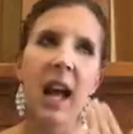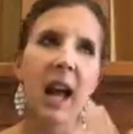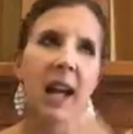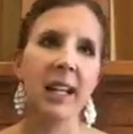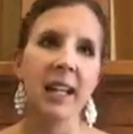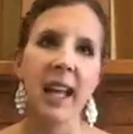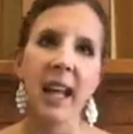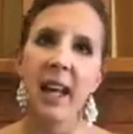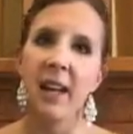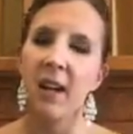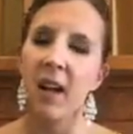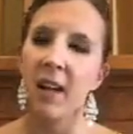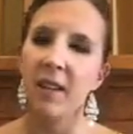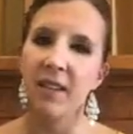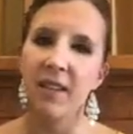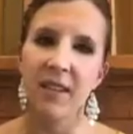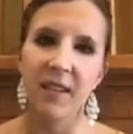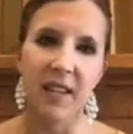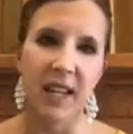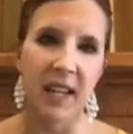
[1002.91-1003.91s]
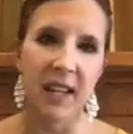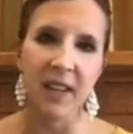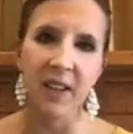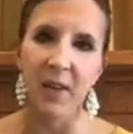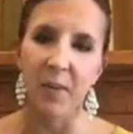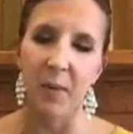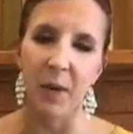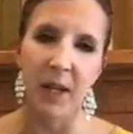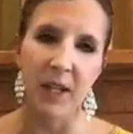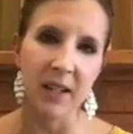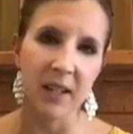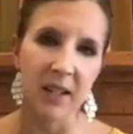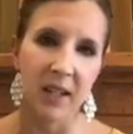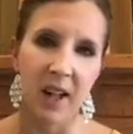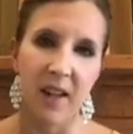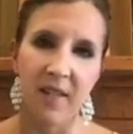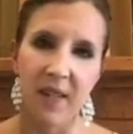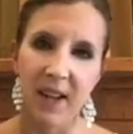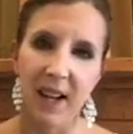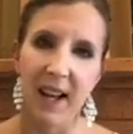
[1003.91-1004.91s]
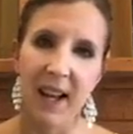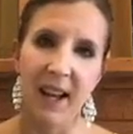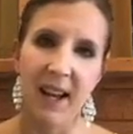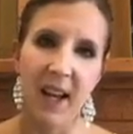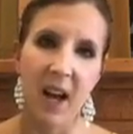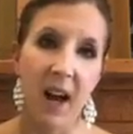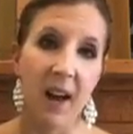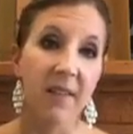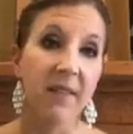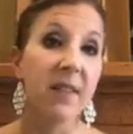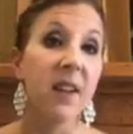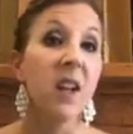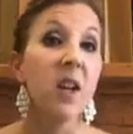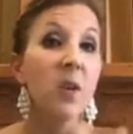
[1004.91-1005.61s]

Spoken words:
I cannot sing the praises of it enough.